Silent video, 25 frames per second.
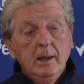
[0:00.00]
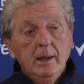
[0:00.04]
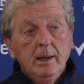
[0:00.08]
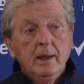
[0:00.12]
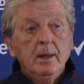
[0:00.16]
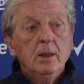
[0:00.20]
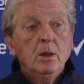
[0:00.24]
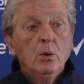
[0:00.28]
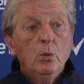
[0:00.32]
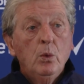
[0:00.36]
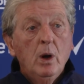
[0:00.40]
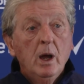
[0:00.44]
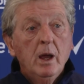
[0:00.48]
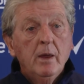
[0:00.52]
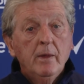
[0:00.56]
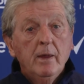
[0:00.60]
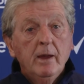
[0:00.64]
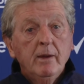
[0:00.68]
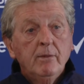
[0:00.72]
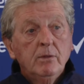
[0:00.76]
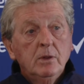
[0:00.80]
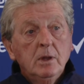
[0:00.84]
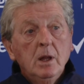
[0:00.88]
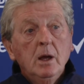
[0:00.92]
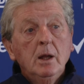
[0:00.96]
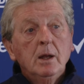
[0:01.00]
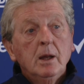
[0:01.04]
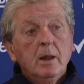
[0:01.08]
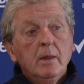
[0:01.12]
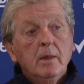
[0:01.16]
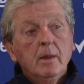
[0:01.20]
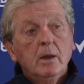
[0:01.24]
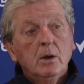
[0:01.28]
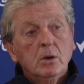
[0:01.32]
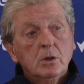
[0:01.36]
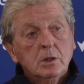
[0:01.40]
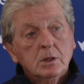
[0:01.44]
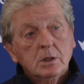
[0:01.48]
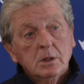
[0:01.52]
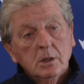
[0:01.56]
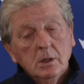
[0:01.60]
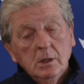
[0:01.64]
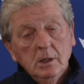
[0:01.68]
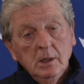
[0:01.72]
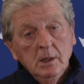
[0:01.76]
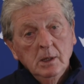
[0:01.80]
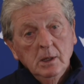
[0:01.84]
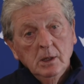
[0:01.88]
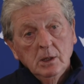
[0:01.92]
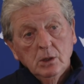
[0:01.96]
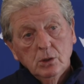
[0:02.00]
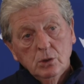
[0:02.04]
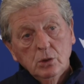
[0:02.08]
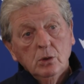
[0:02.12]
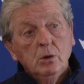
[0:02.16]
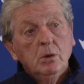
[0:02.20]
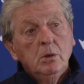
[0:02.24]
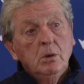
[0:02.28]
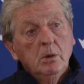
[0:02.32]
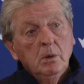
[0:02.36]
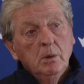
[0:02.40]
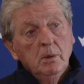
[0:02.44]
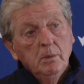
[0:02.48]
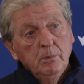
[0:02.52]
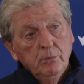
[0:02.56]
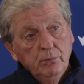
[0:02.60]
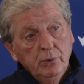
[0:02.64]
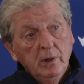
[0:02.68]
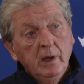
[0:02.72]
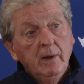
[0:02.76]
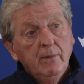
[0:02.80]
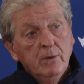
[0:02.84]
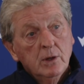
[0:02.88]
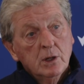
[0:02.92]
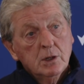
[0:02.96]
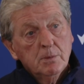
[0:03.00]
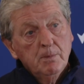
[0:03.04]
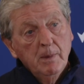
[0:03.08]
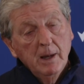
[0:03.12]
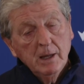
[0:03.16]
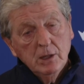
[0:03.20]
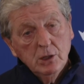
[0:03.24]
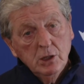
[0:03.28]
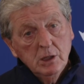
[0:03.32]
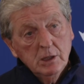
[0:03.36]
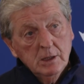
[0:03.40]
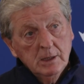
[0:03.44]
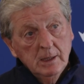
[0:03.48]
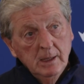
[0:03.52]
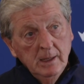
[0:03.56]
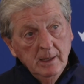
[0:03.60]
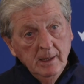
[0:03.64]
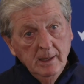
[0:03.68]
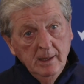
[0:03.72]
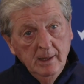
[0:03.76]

in the way they've done in those two previous matches.